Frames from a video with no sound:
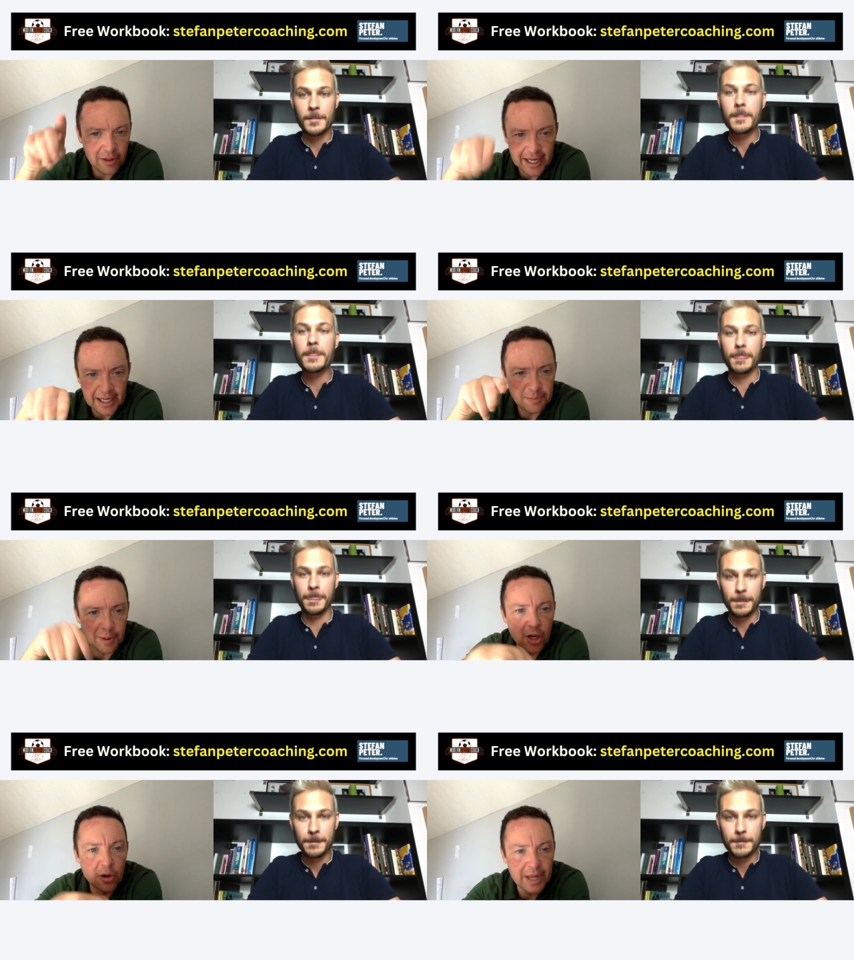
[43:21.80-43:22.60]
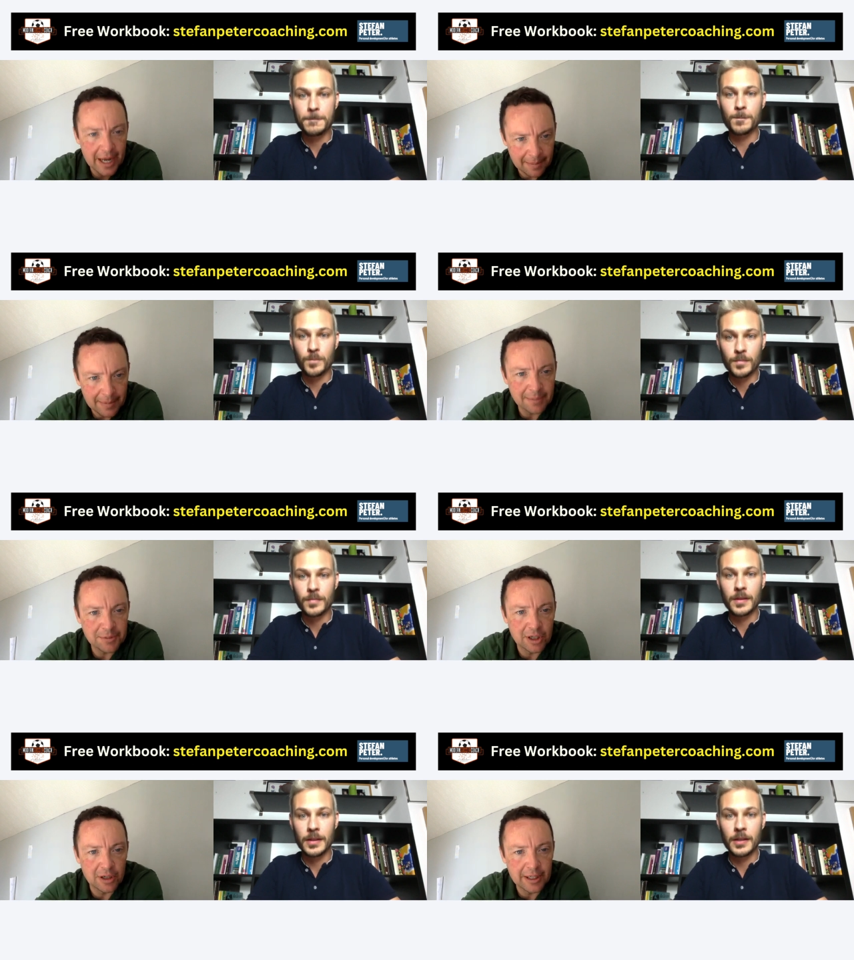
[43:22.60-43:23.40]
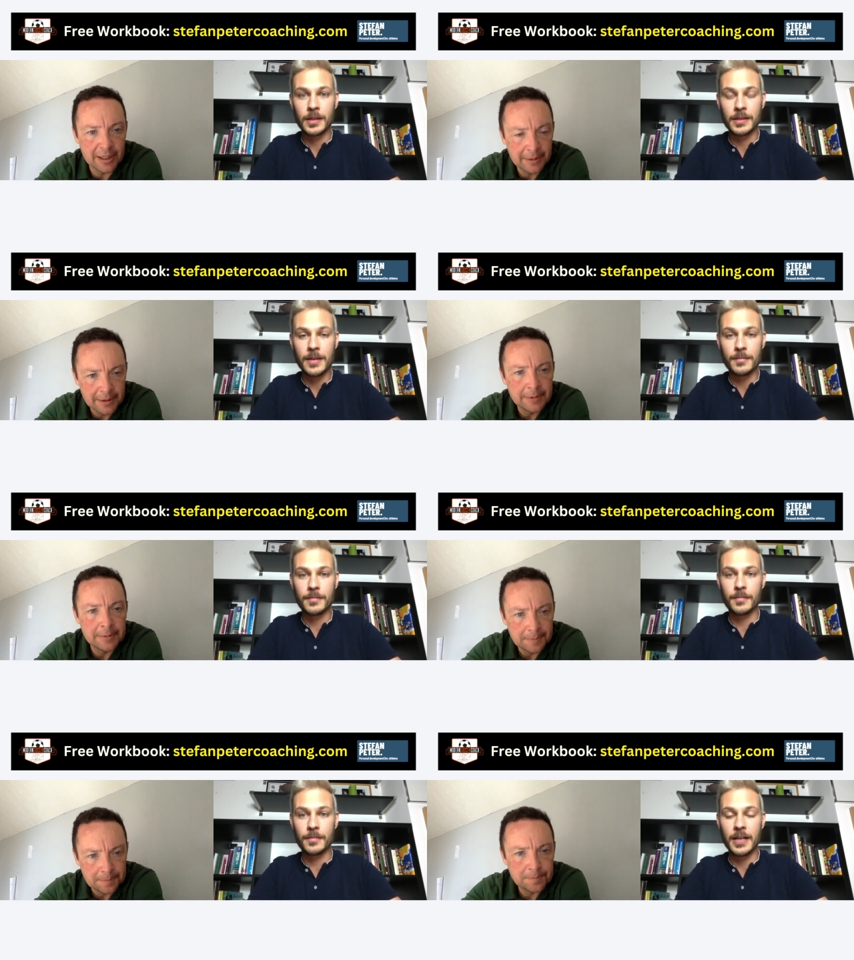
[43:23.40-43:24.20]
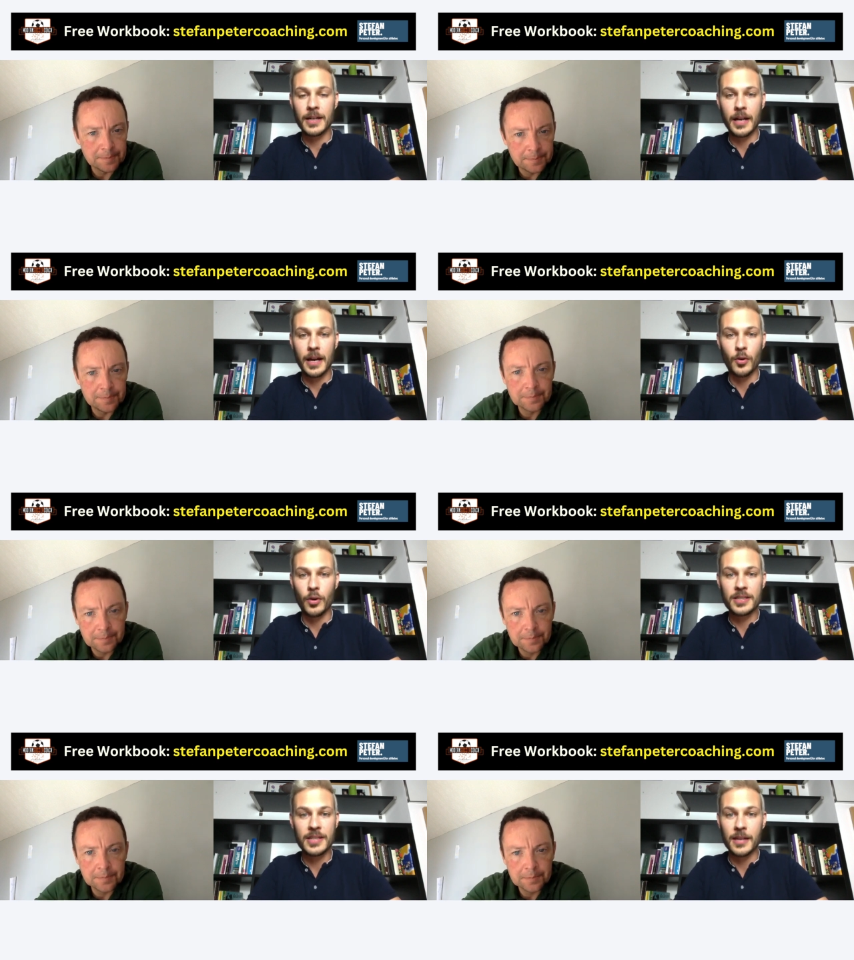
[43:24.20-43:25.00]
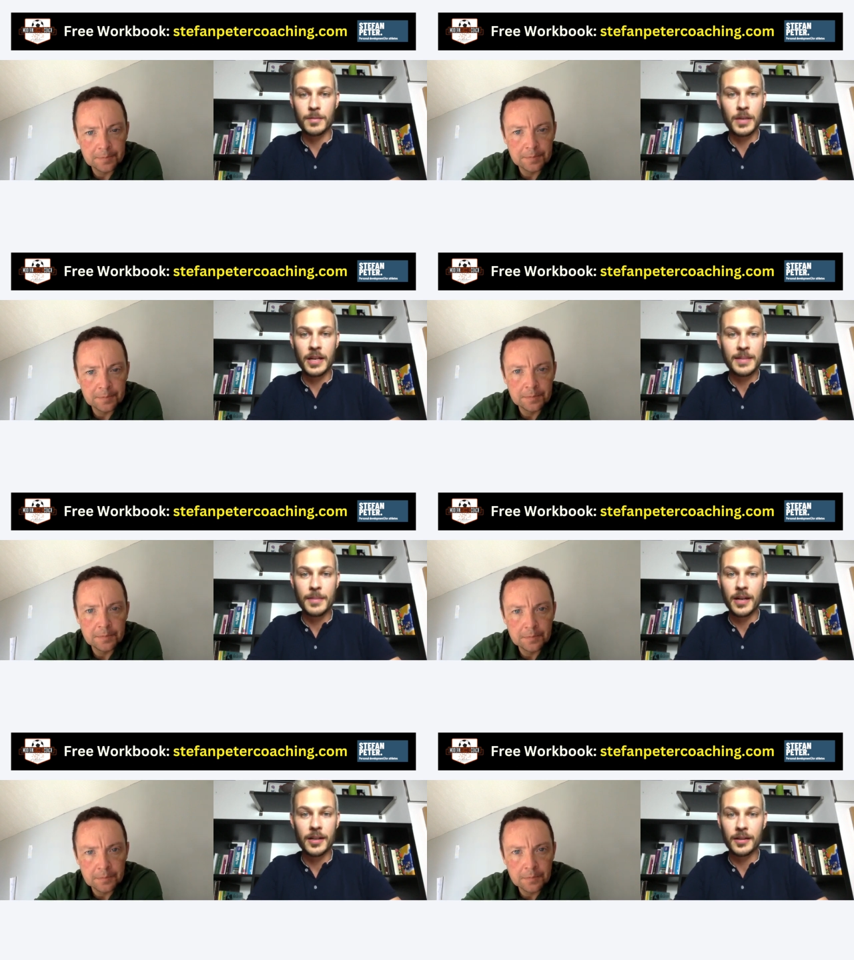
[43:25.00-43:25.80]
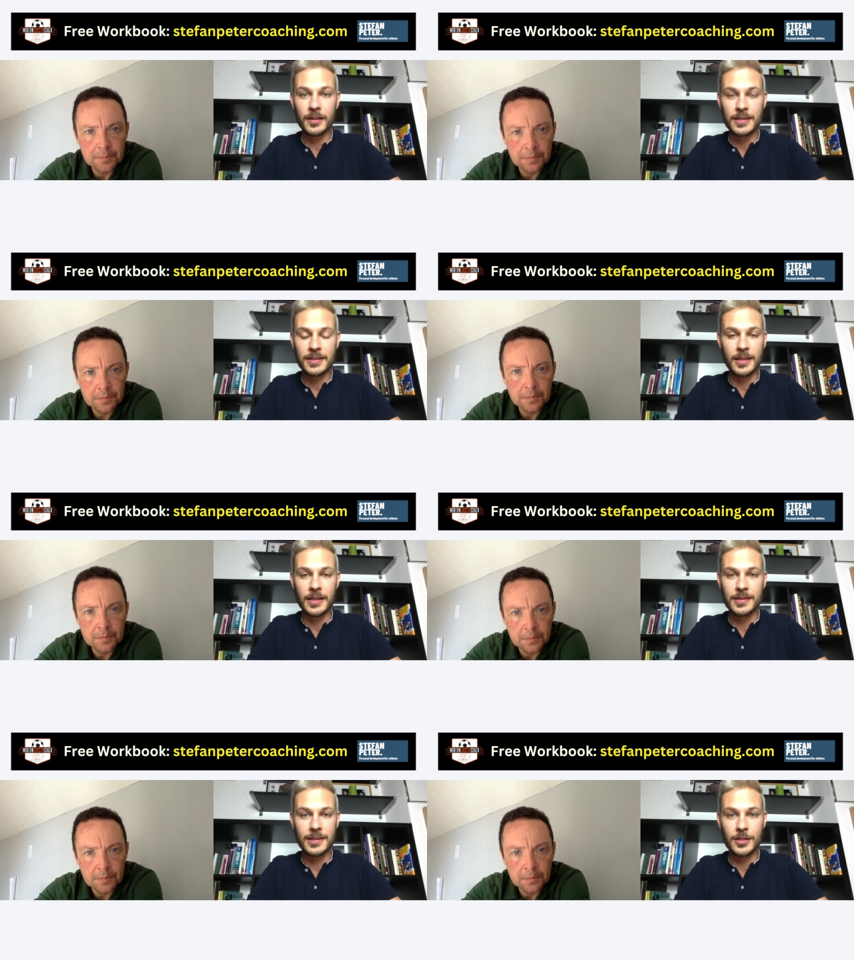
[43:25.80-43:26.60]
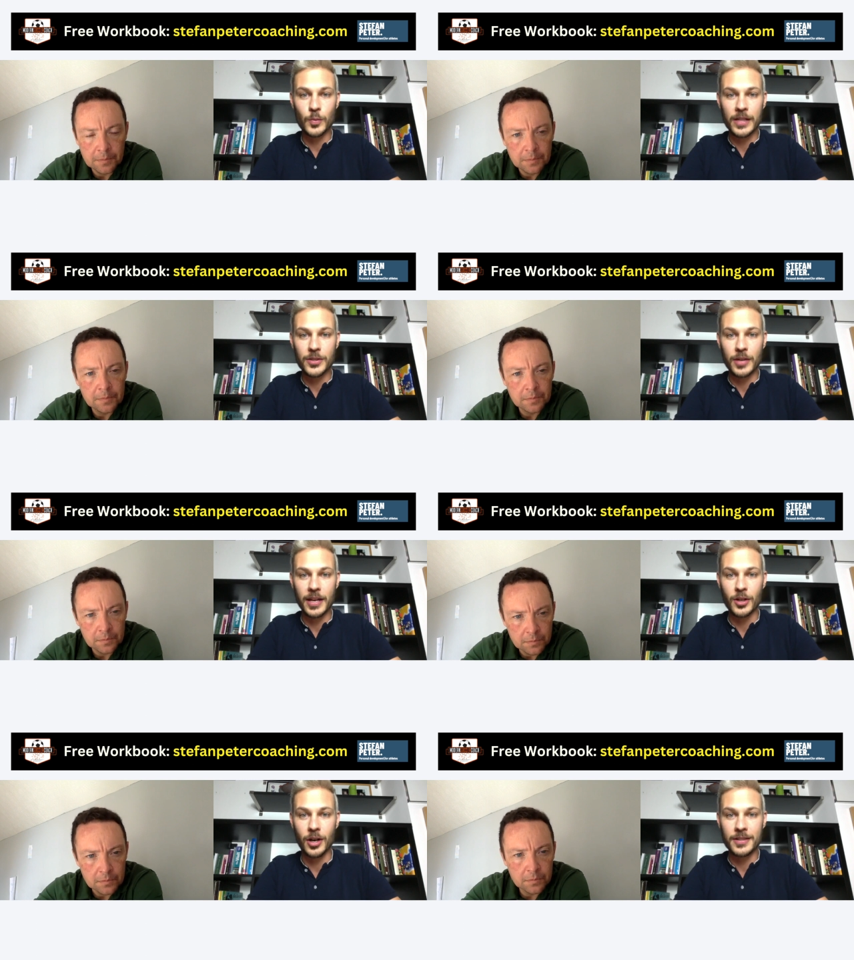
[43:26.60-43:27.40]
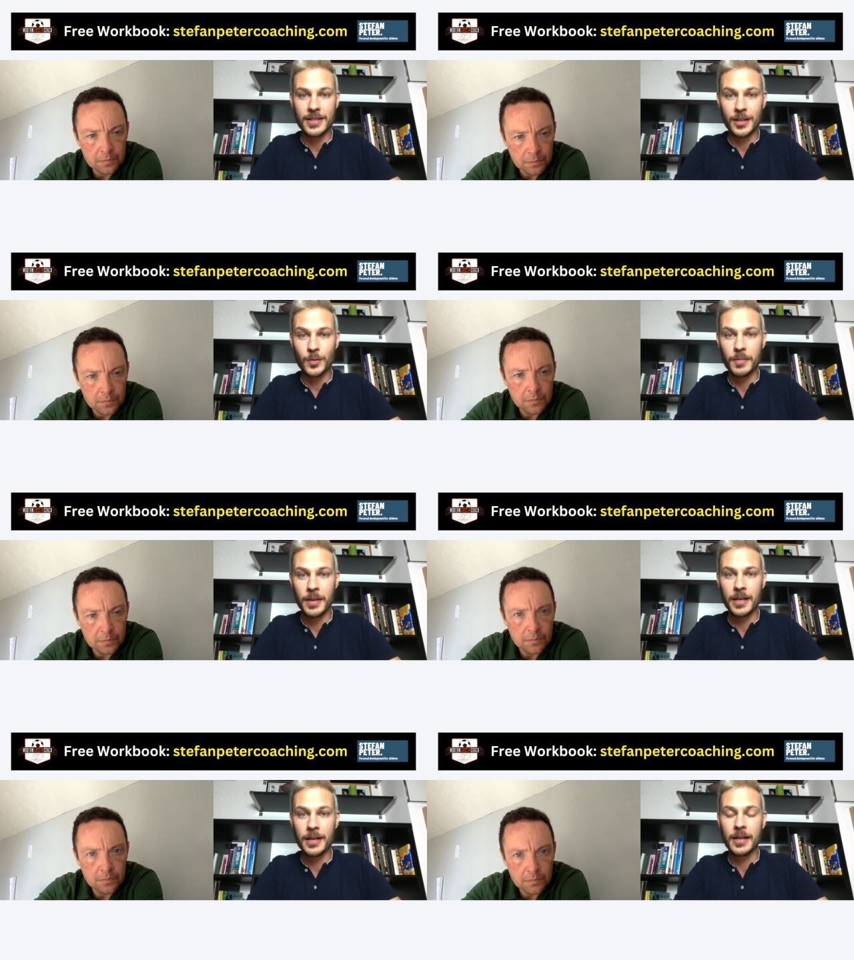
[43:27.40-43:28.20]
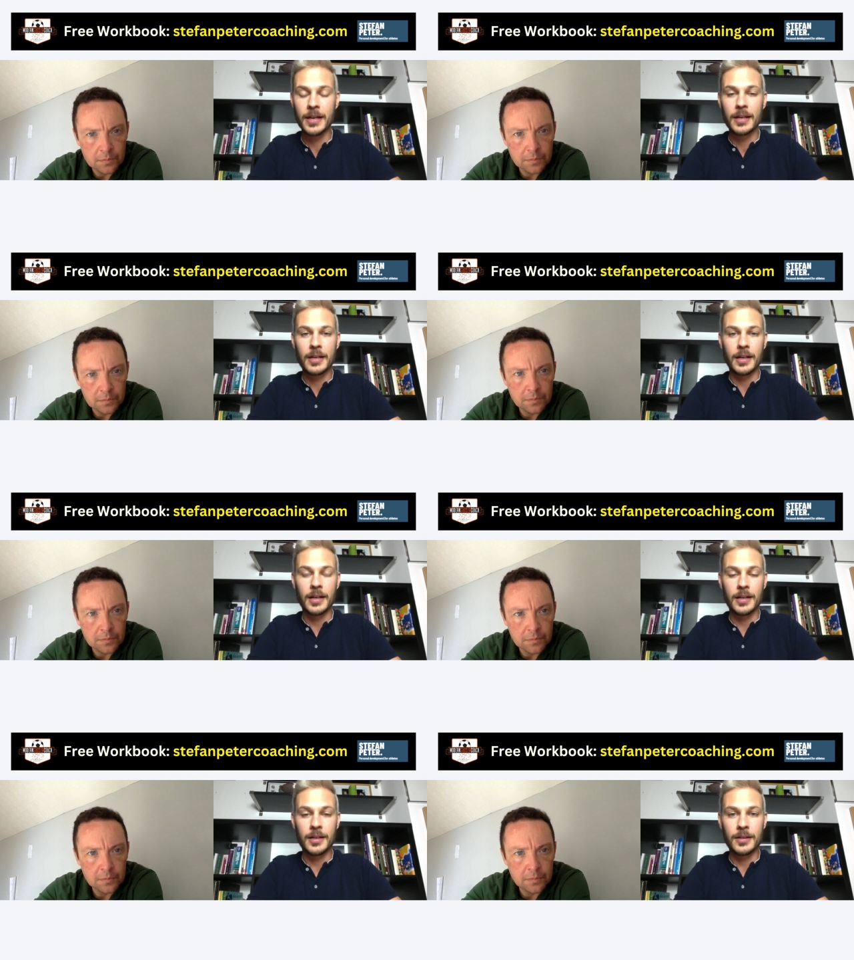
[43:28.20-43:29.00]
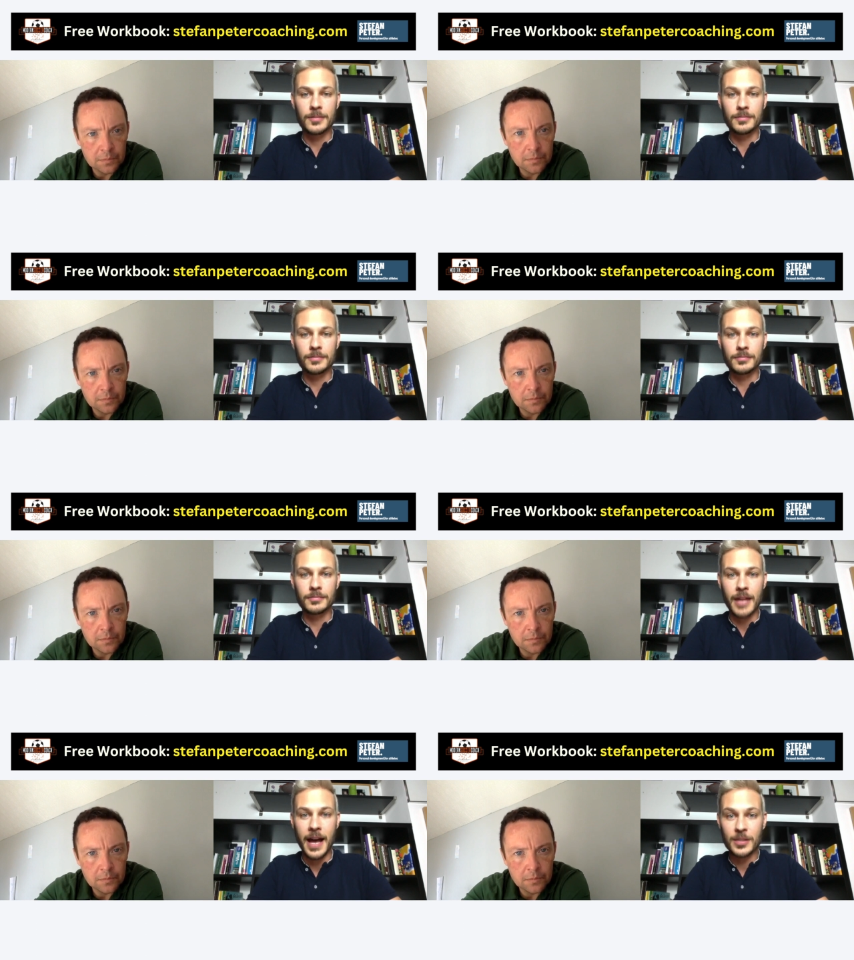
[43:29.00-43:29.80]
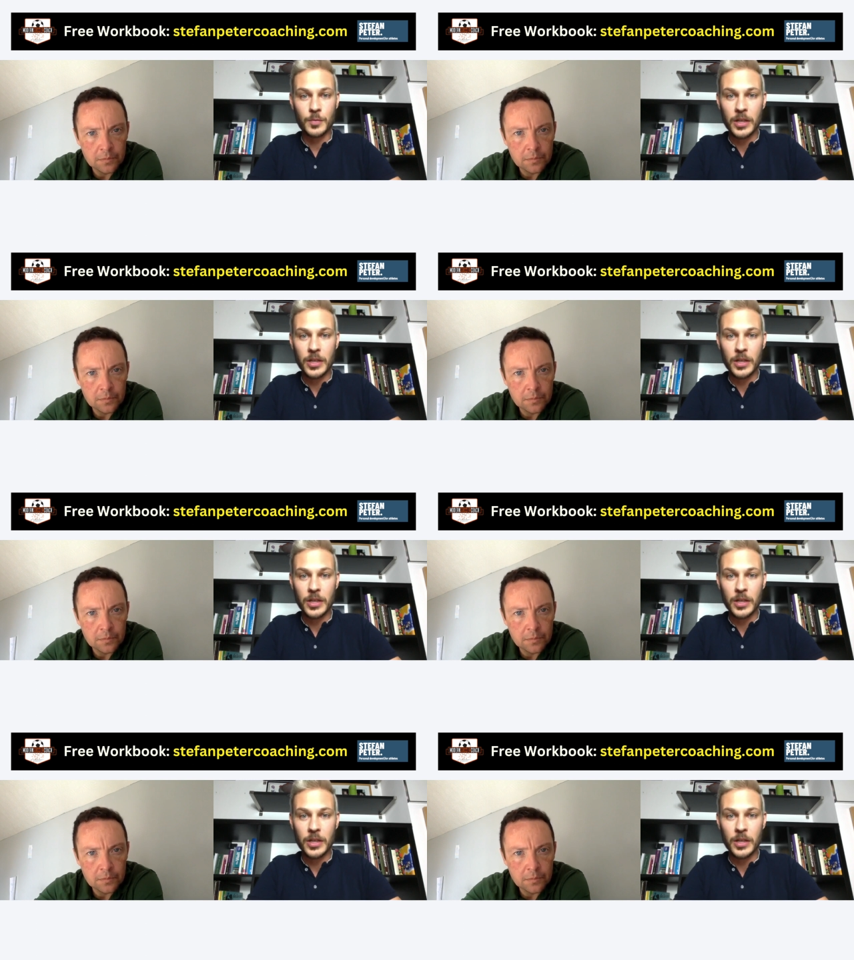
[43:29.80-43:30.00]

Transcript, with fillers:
Speaker 1: the links below. Yeah, absolutely. Yeah,
Speaker 2: yeah. Or send me an email. That's the easiest way to get in contact with me um, ask me